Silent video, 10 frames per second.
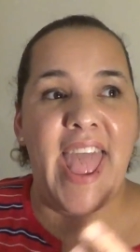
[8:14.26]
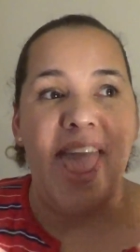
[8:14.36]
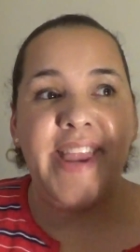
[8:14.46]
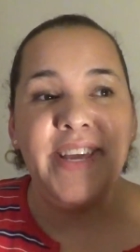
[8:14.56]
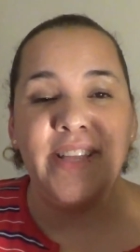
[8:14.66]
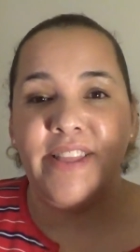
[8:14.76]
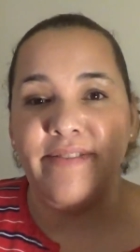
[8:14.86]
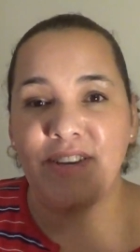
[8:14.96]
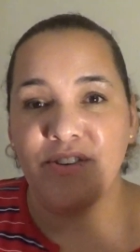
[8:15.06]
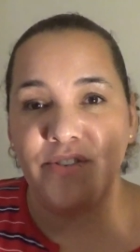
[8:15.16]
any
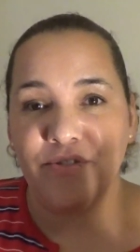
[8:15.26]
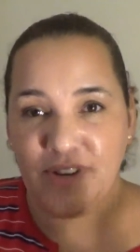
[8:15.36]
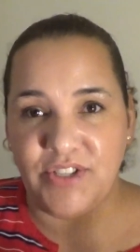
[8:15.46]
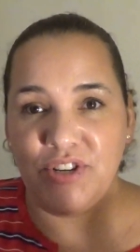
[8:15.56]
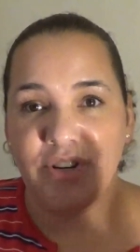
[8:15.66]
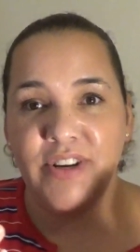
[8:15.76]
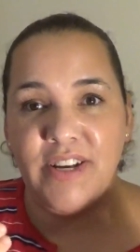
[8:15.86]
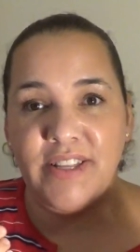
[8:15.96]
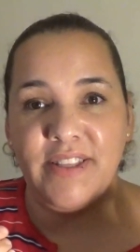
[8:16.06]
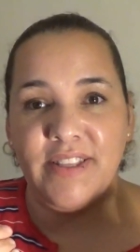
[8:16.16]
living creature
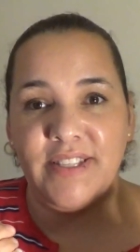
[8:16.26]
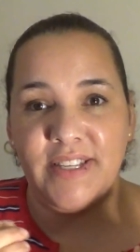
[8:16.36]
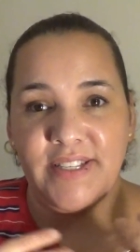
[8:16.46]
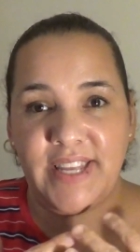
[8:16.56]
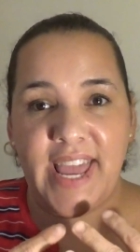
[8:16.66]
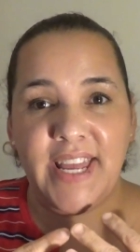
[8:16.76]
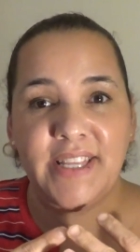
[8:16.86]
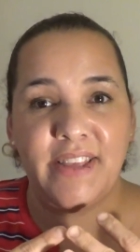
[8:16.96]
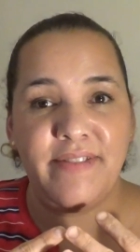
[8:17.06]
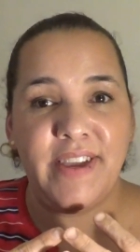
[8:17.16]
could
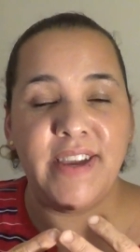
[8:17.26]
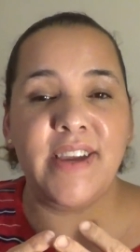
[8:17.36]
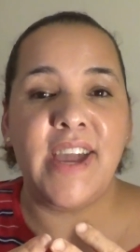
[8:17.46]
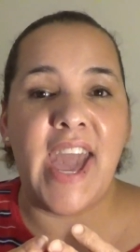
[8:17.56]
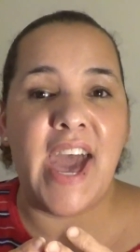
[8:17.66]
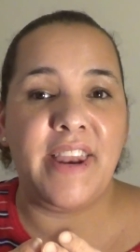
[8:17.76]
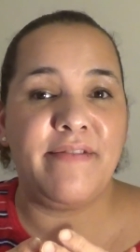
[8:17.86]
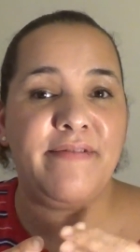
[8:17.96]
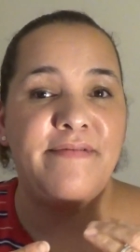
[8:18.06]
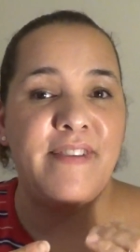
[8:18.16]
sustain living at a
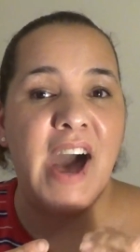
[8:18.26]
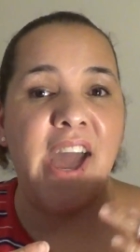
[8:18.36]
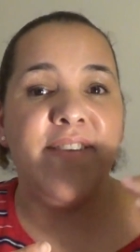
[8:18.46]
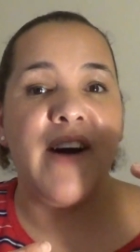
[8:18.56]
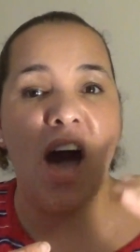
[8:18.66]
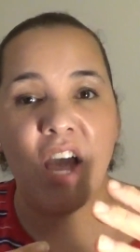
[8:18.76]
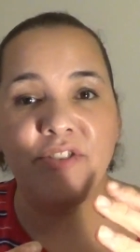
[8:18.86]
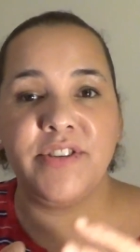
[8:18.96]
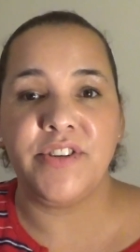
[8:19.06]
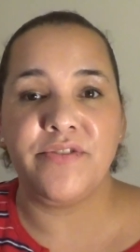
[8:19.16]
five
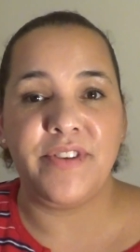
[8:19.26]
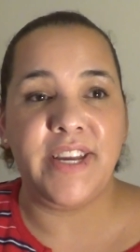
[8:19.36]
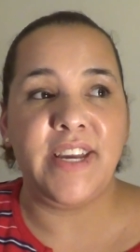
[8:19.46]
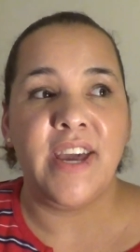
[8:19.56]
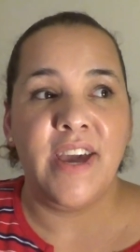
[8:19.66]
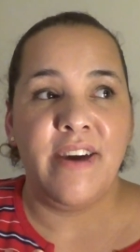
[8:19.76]
hundred degree